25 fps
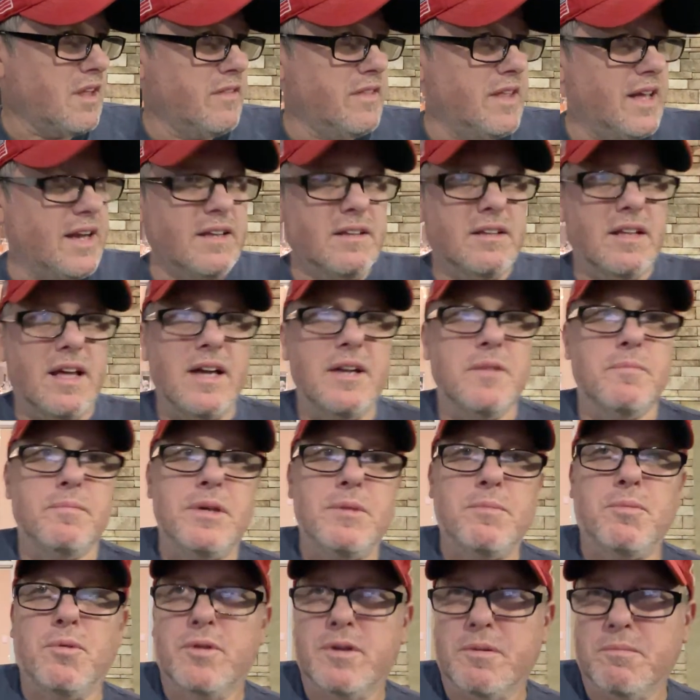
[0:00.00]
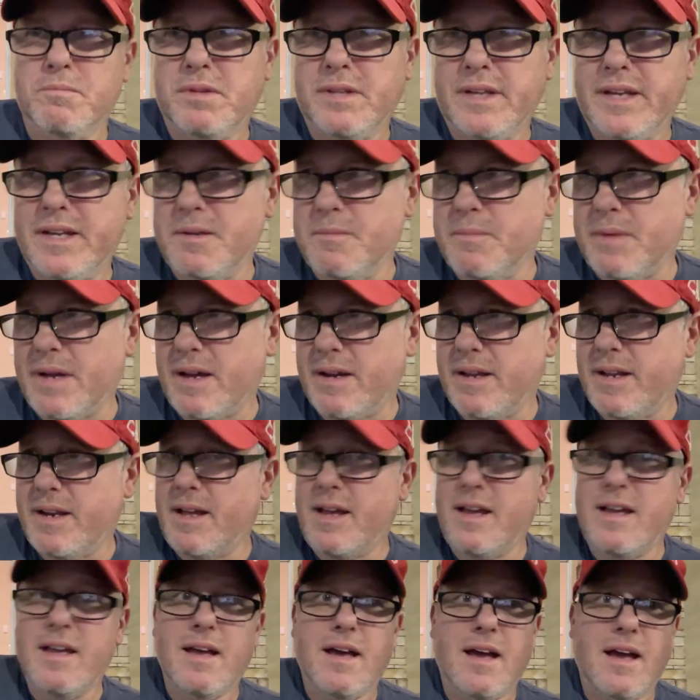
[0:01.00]
that a lot of people complain about, and
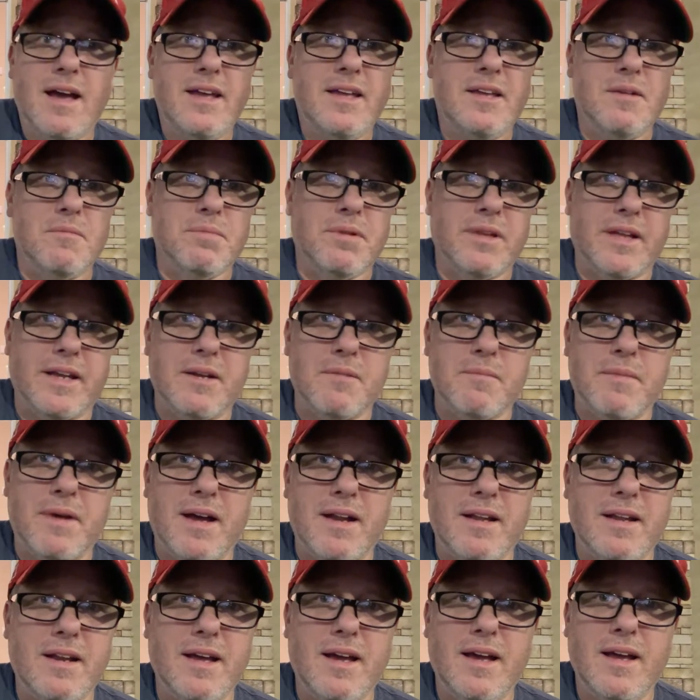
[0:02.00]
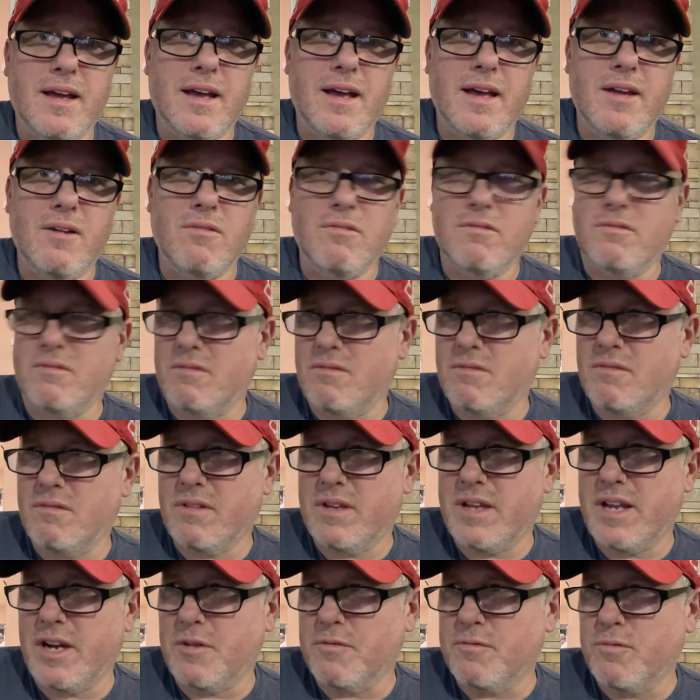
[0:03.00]
I complain about it. I don't
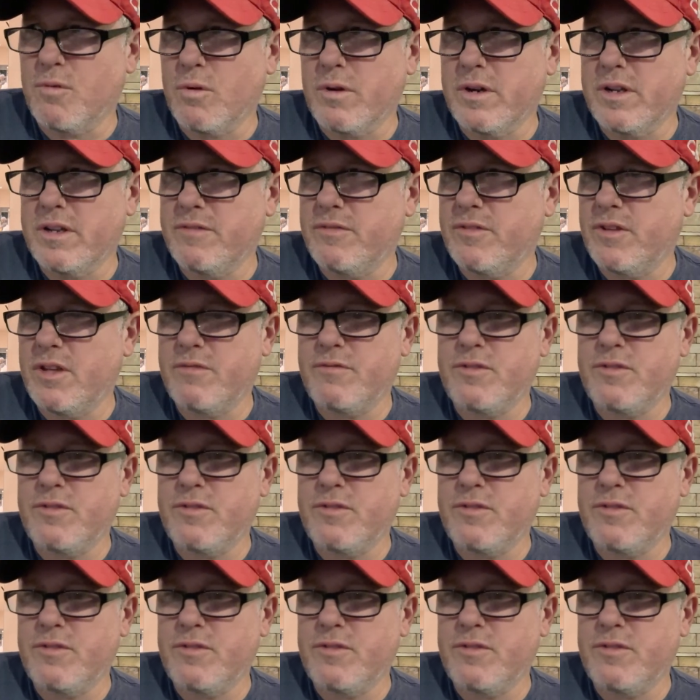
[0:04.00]
care for it.